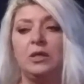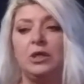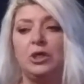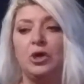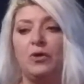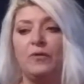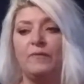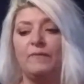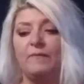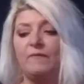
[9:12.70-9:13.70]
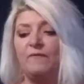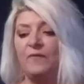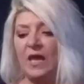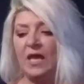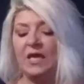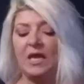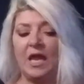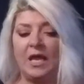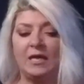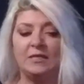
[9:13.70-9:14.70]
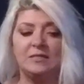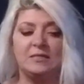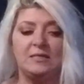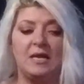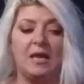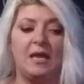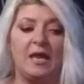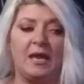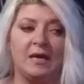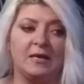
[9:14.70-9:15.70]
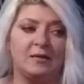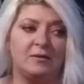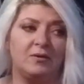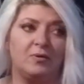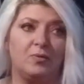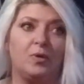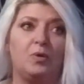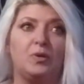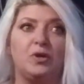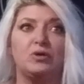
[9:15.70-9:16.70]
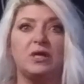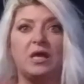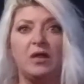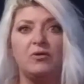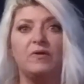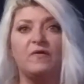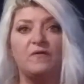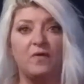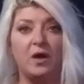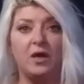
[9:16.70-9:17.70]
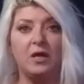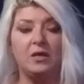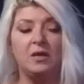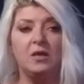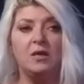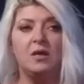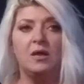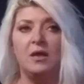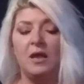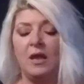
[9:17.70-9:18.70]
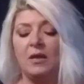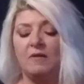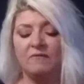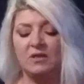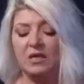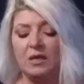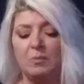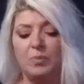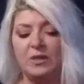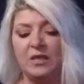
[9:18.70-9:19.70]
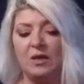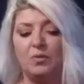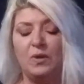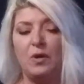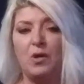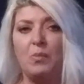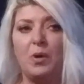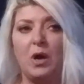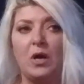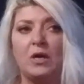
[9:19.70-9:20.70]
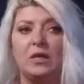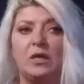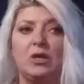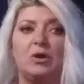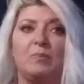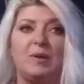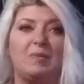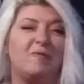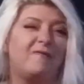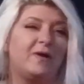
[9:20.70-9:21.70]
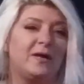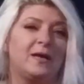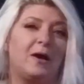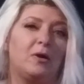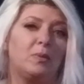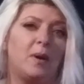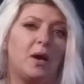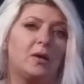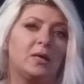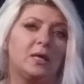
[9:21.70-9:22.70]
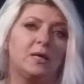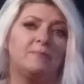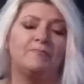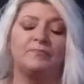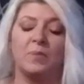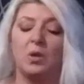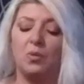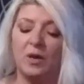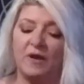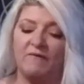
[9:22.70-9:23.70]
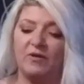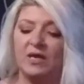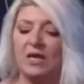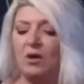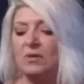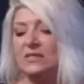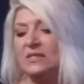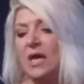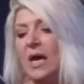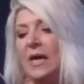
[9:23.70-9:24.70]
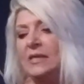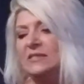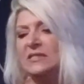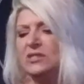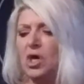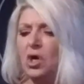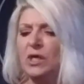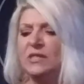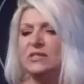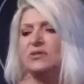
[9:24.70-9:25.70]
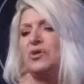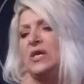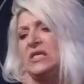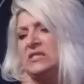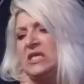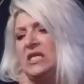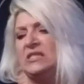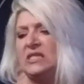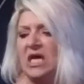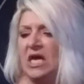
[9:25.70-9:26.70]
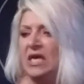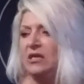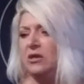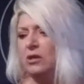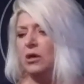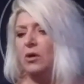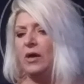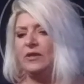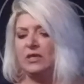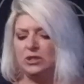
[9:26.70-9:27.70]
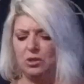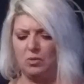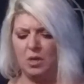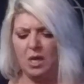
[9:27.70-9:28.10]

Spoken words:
you know, fake and well, when they're together it's fine and everything, but then when they're apart, you know, people find out about it, whatever. He always lies, says, oh, he's crazy, he's lying, you know how they do.